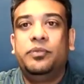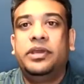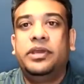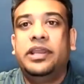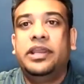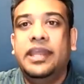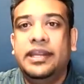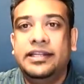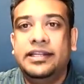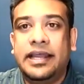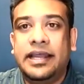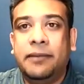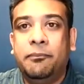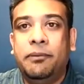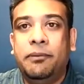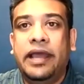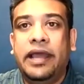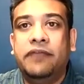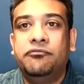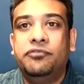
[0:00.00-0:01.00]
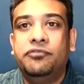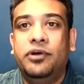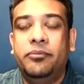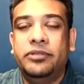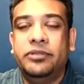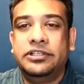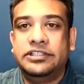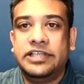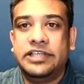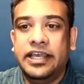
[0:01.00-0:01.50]
create that platform
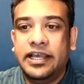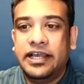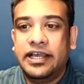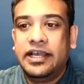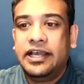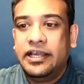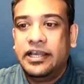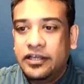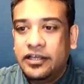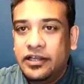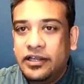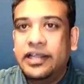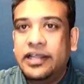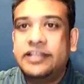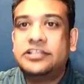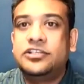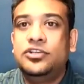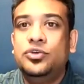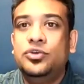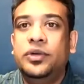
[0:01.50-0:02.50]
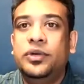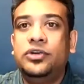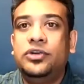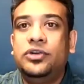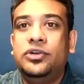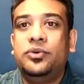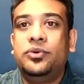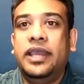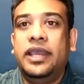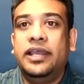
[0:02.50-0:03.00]
and say, let's do it
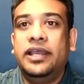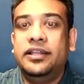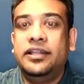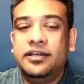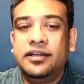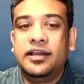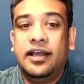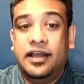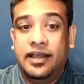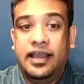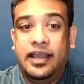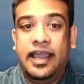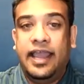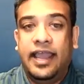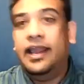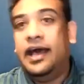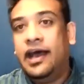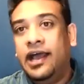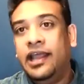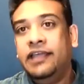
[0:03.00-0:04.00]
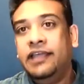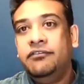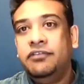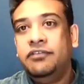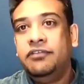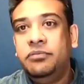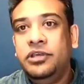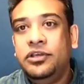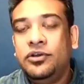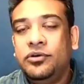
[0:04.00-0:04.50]
together. And I
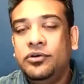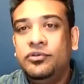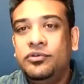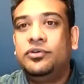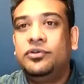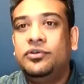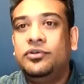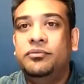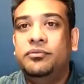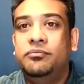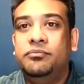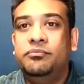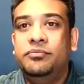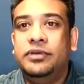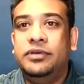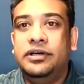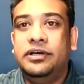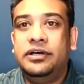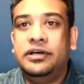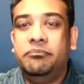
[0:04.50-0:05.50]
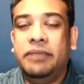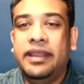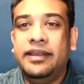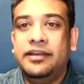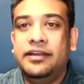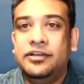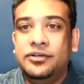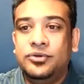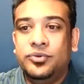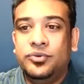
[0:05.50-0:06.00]
will be your
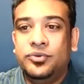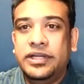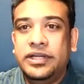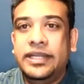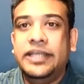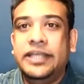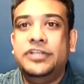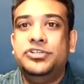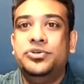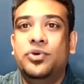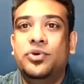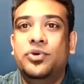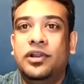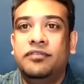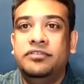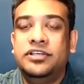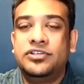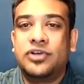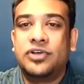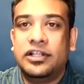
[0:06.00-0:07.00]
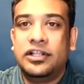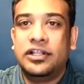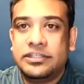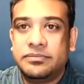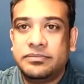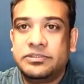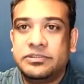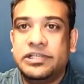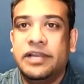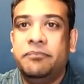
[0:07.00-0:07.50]
mentor who will teach you all of these
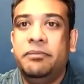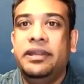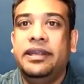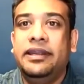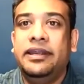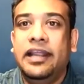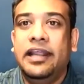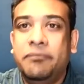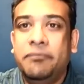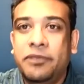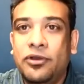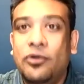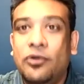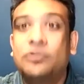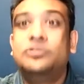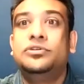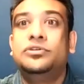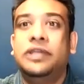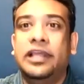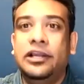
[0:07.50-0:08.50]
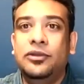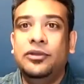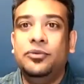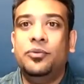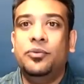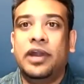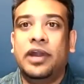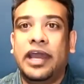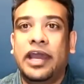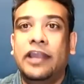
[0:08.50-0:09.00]
concepts. Let me also tell you
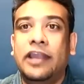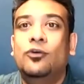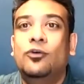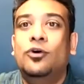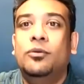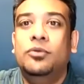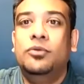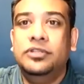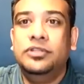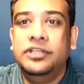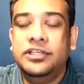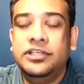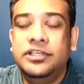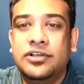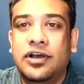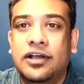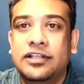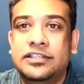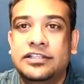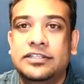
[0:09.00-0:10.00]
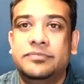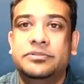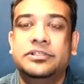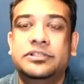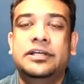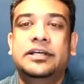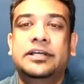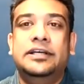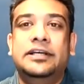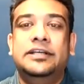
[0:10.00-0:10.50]
what I know about these concepts.
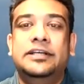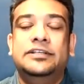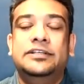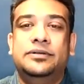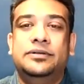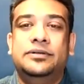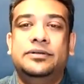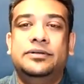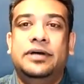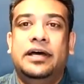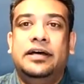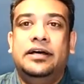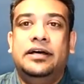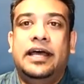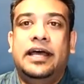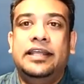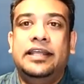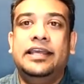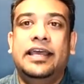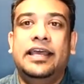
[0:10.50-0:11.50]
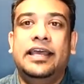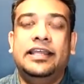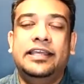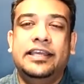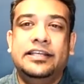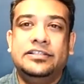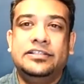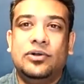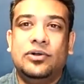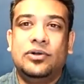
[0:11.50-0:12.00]
So I think
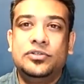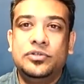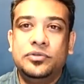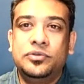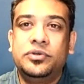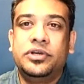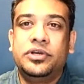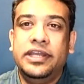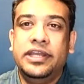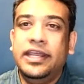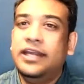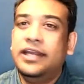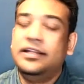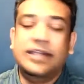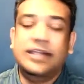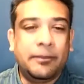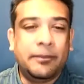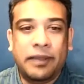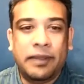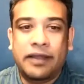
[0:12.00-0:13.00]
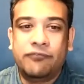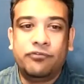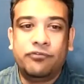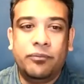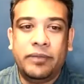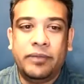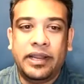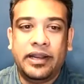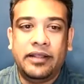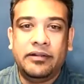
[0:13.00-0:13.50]
who created that
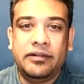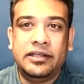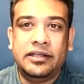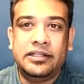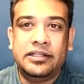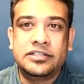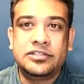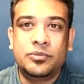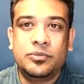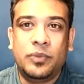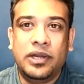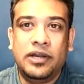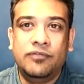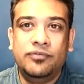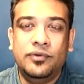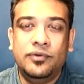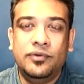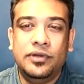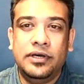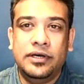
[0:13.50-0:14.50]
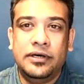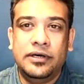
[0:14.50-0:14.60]
platform, and it's a wonderful